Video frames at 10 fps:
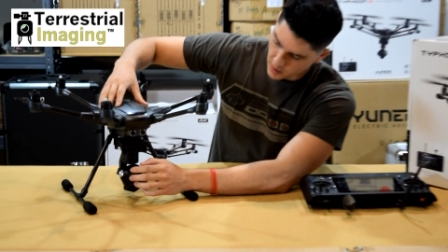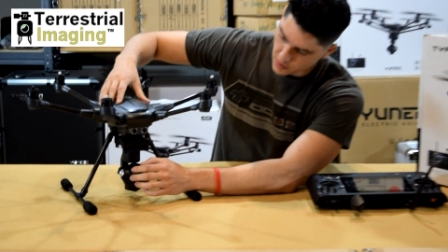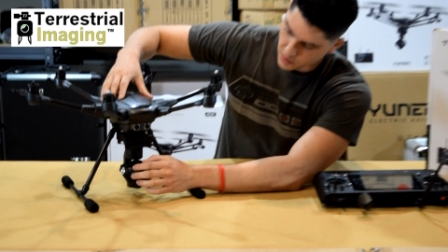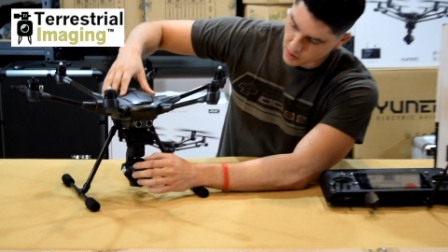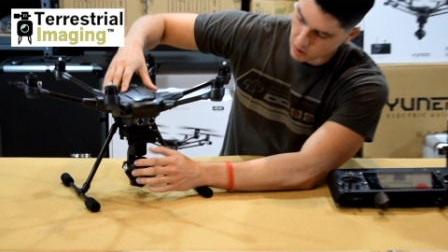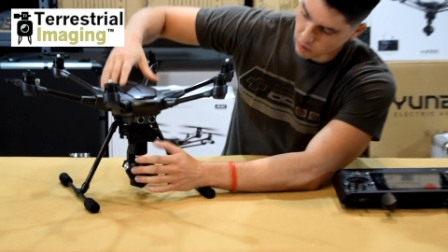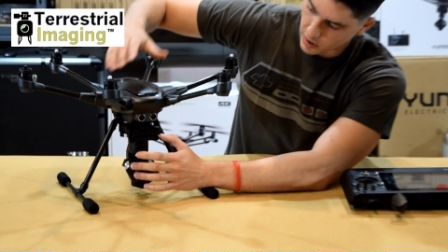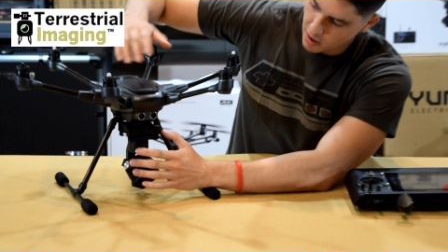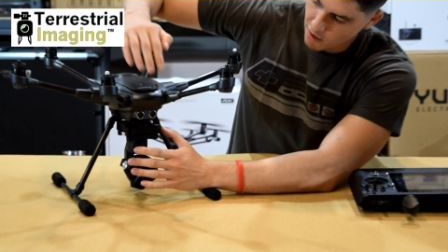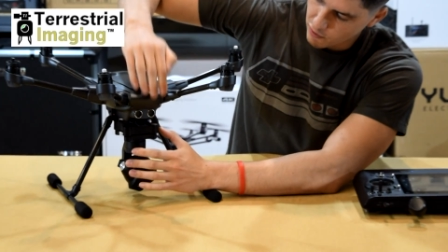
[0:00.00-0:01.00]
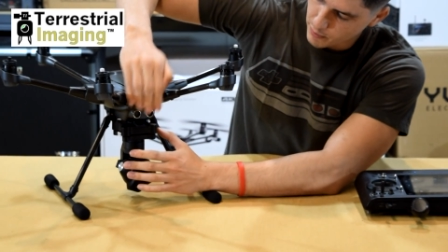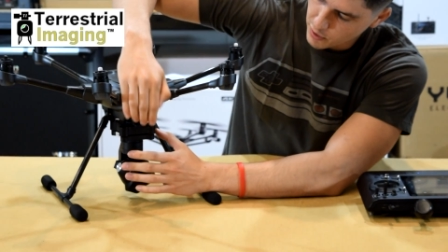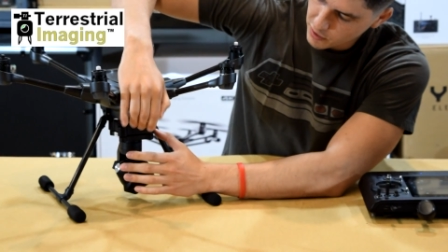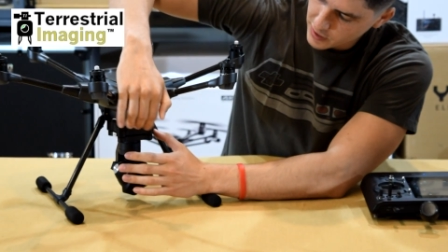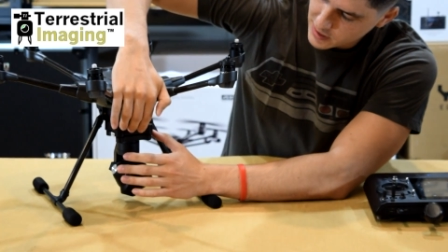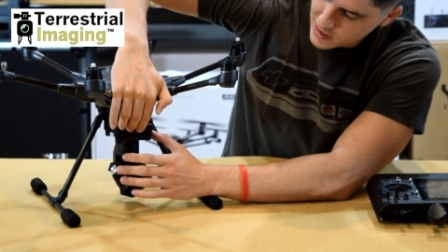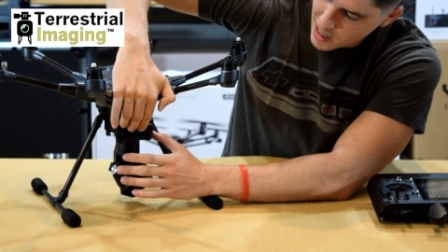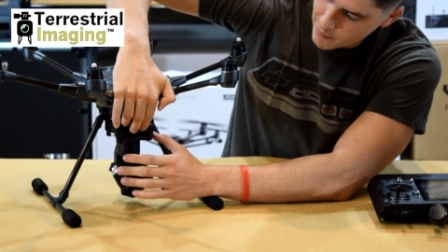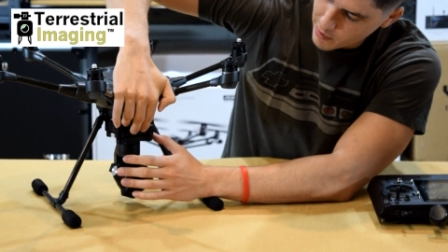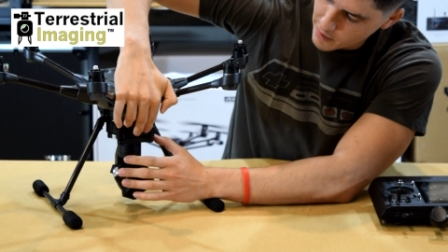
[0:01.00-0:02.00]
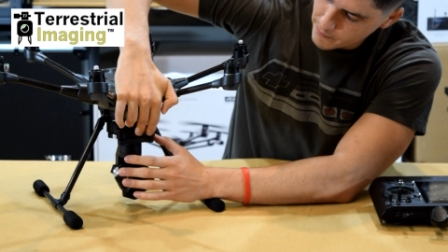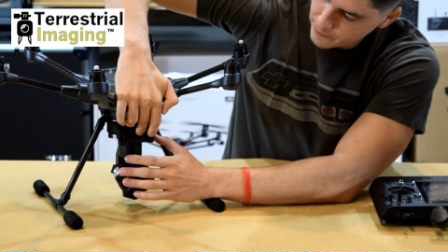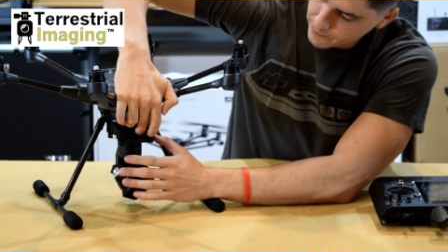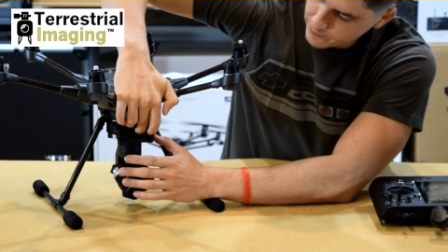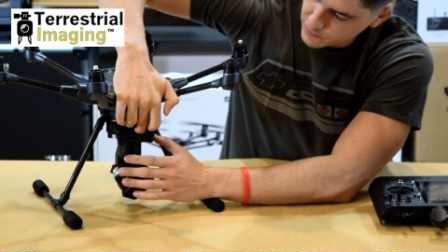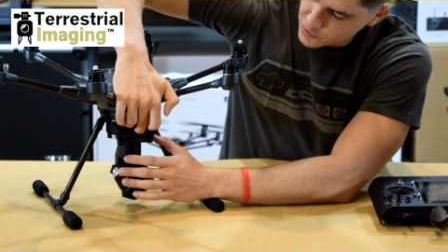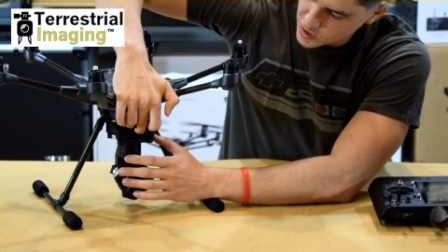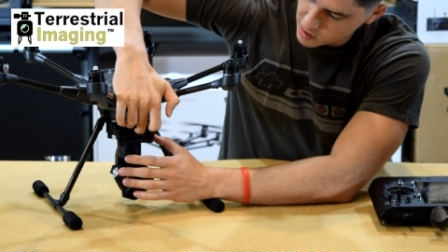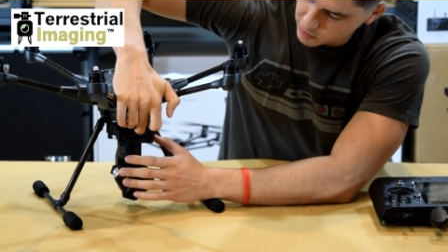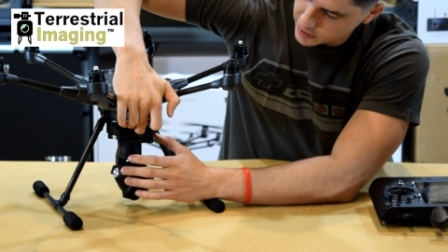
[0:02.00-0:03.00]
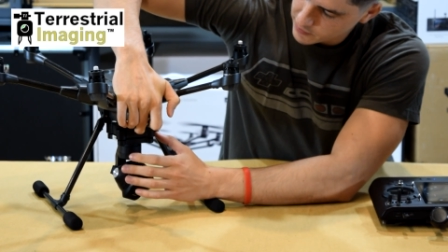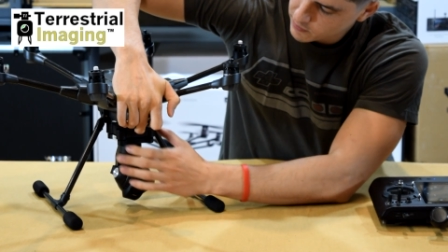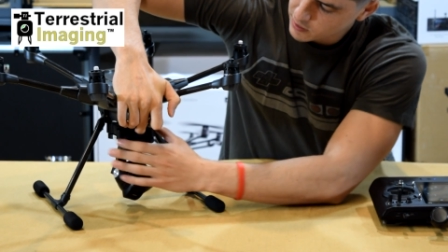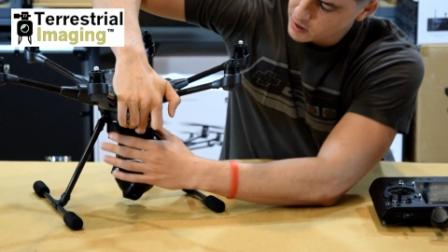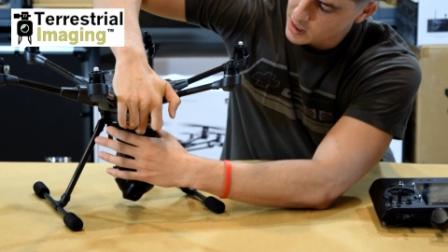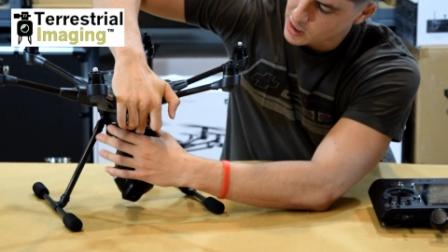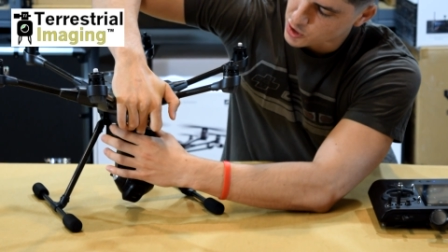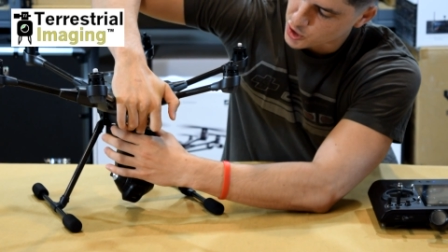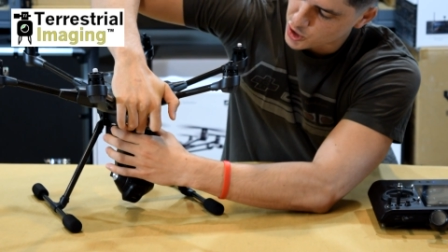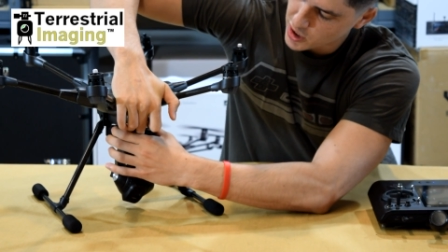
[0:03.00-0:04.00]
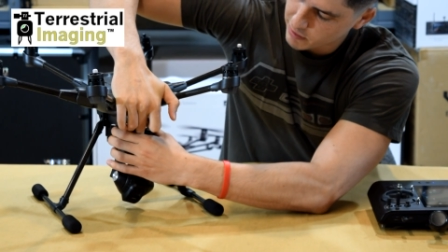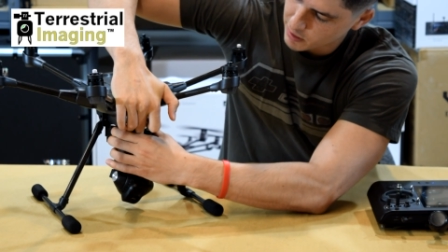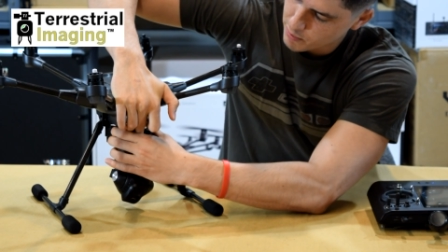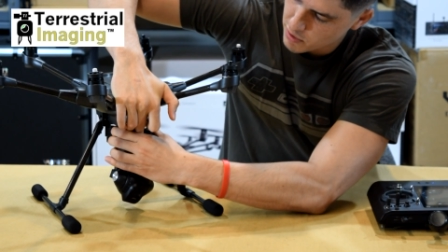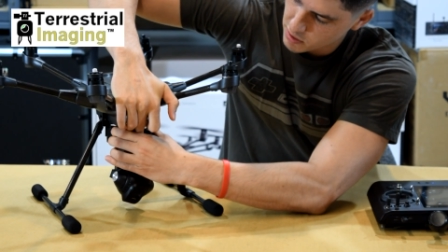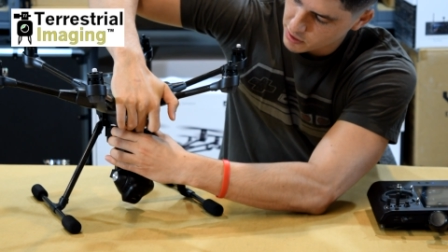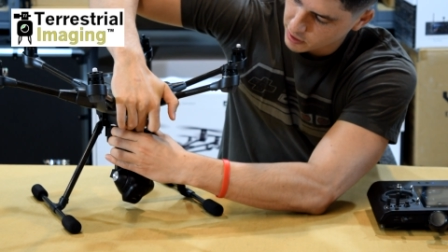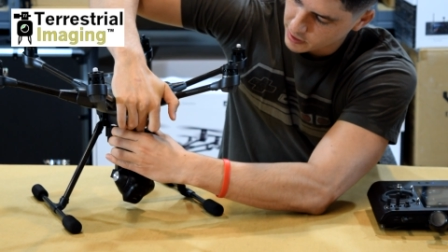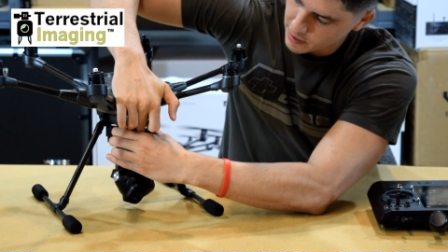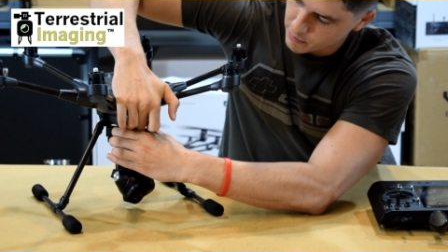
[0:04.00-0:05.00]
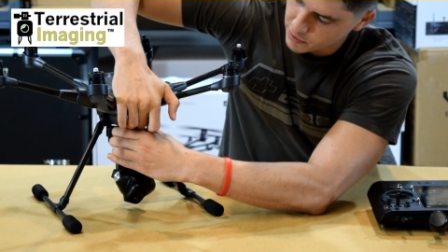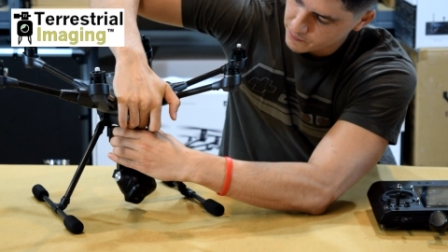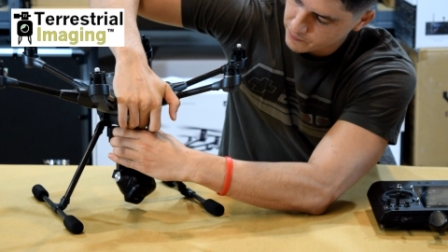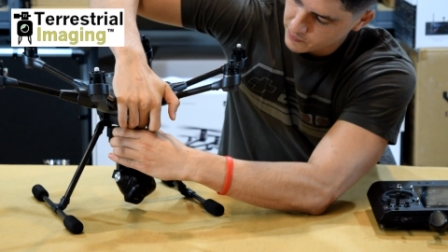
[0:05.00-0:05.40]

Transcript: So if we pull that tab up gently and gently pull on our gimbal,